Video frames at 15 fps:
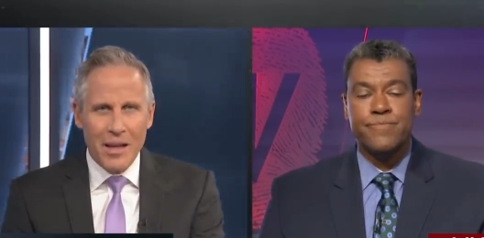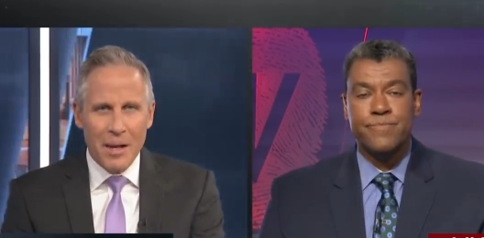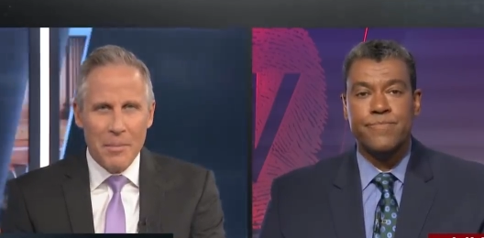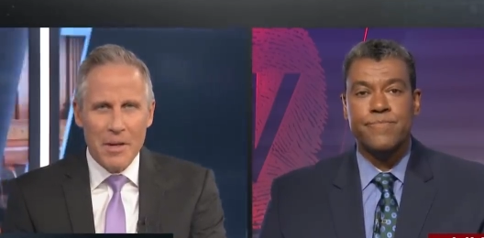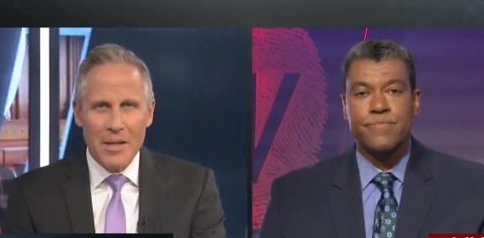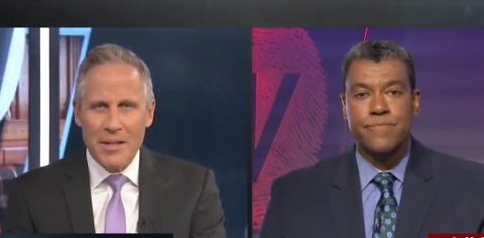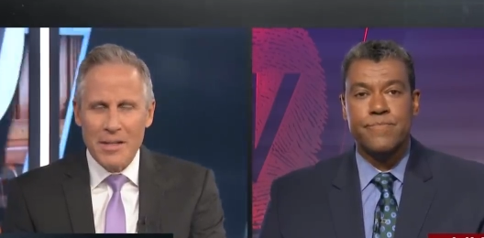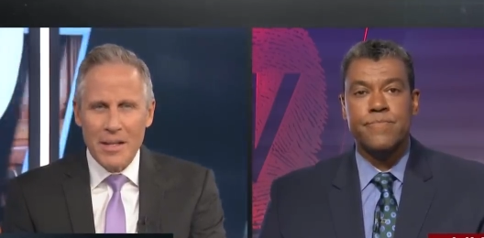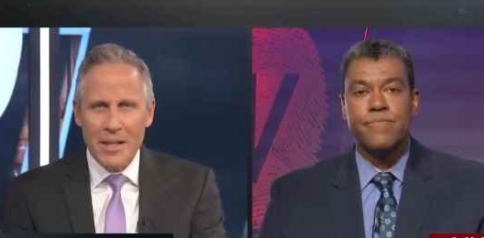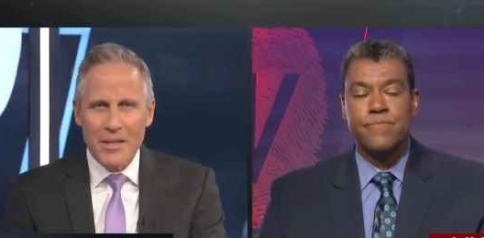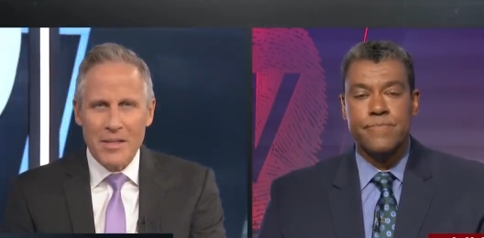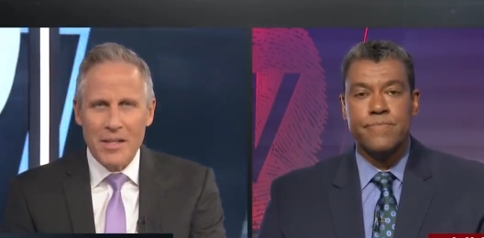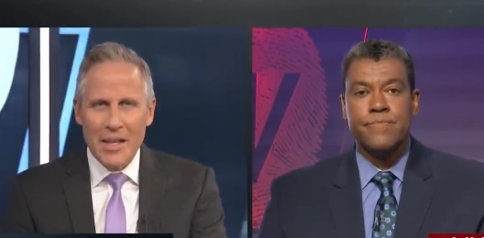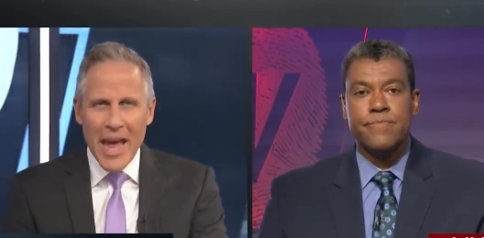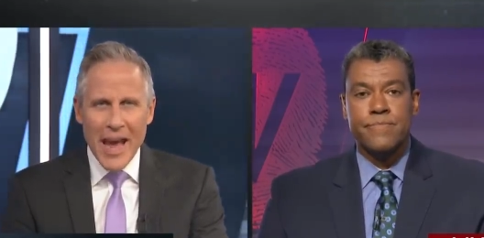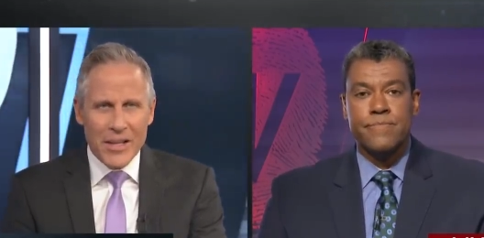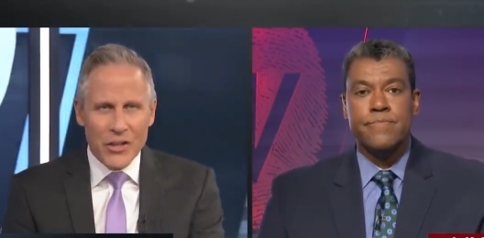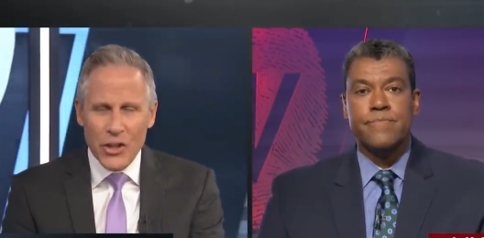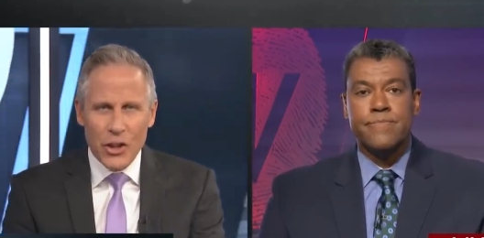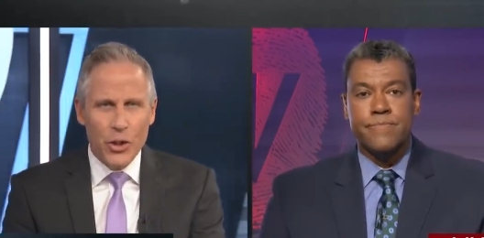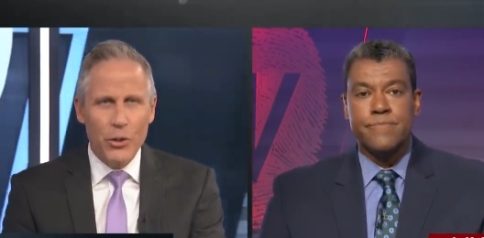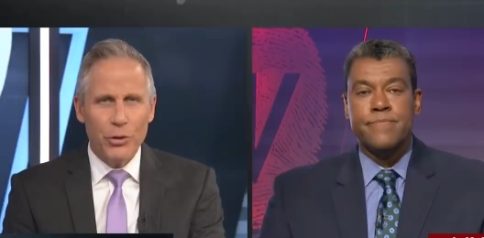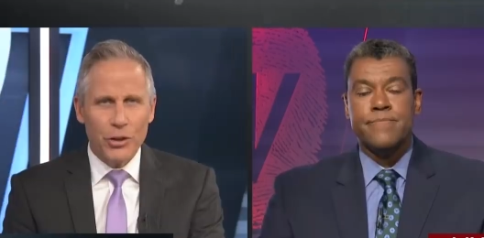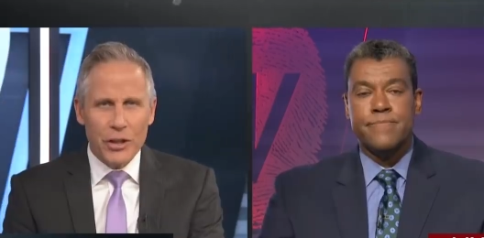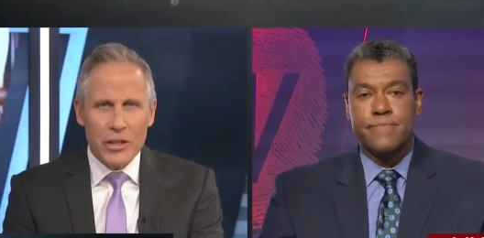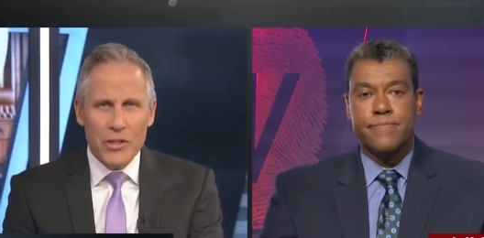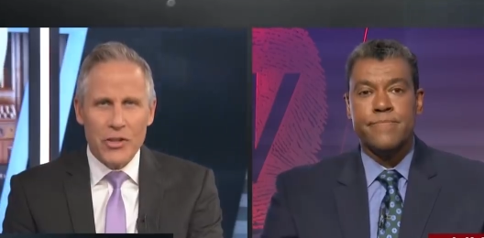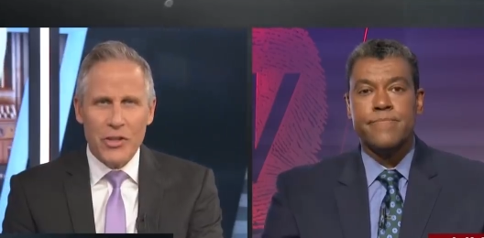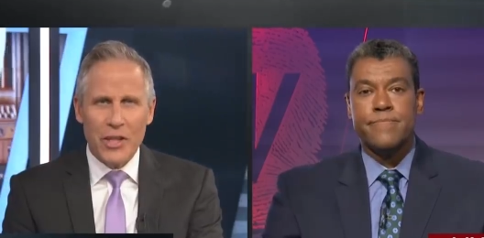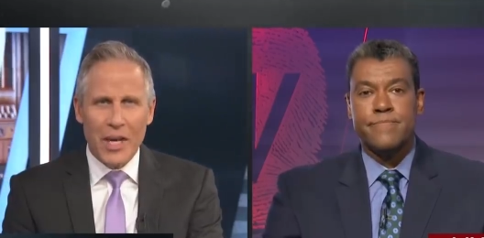Speaker 1: I mean, it's it's
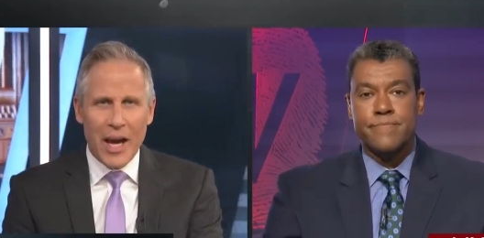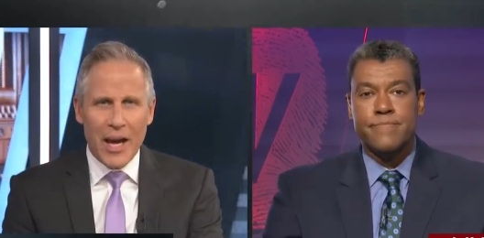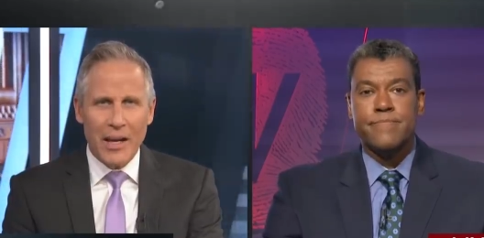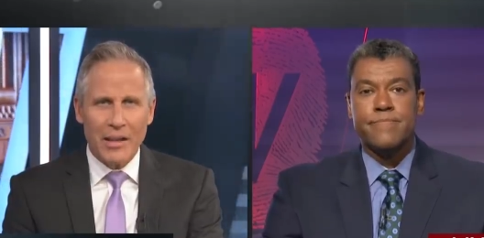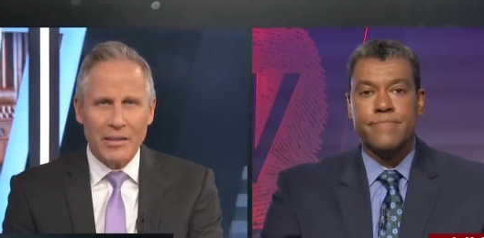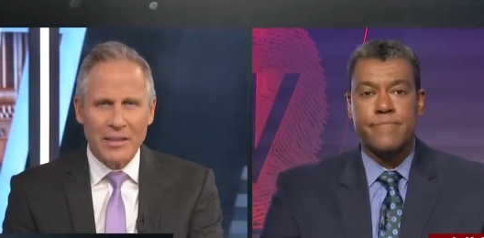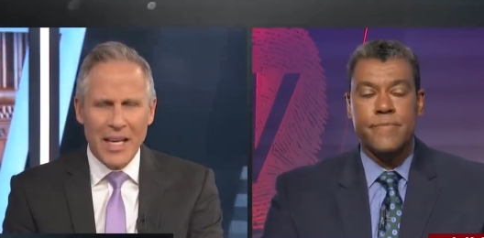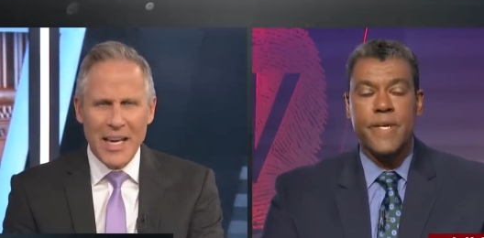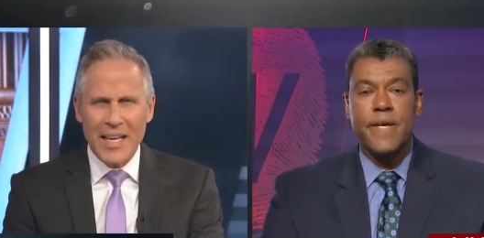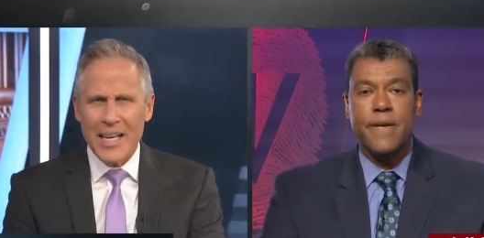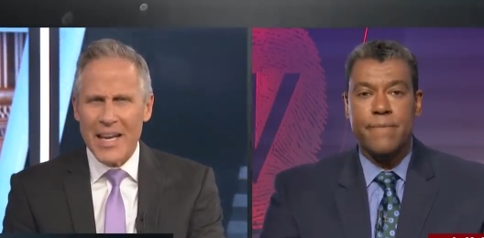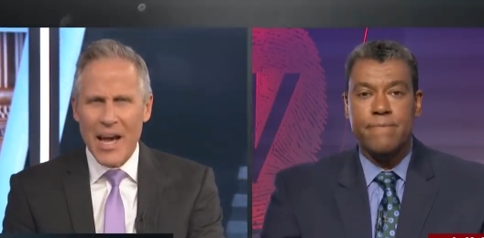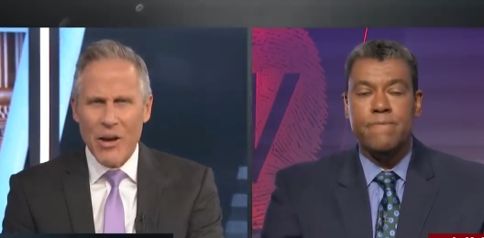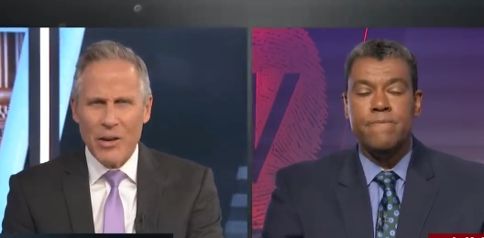execution style, taken yeah.